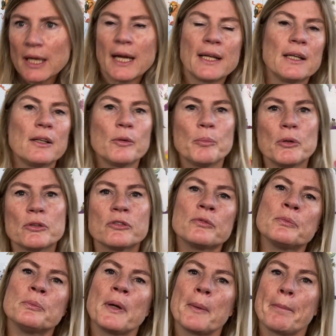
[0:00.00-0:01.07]
and at the bottom
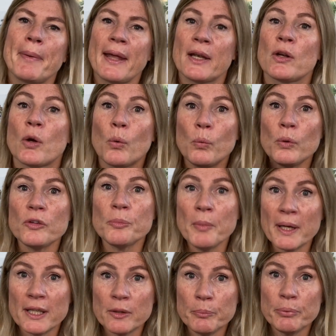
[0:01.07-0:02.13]
of my bed was
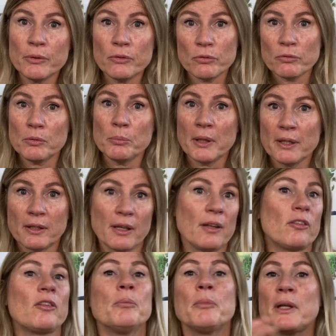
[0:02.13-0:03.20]
my computer and my
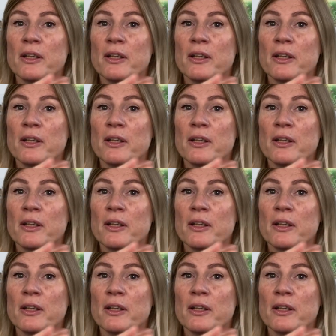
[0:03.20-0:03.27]
desk and my